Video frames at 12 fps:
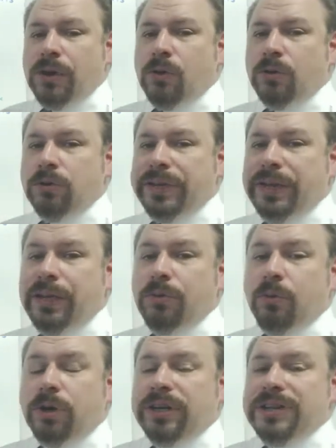only
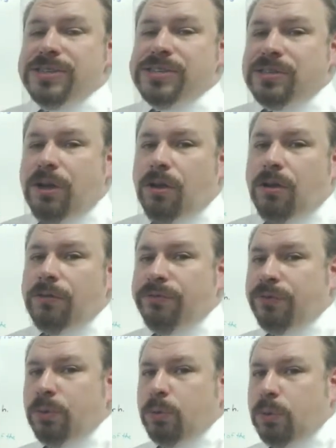we're going to solve
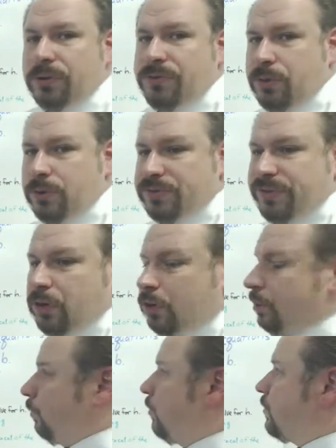for one of those
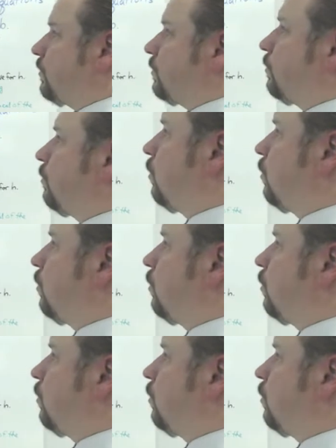variables.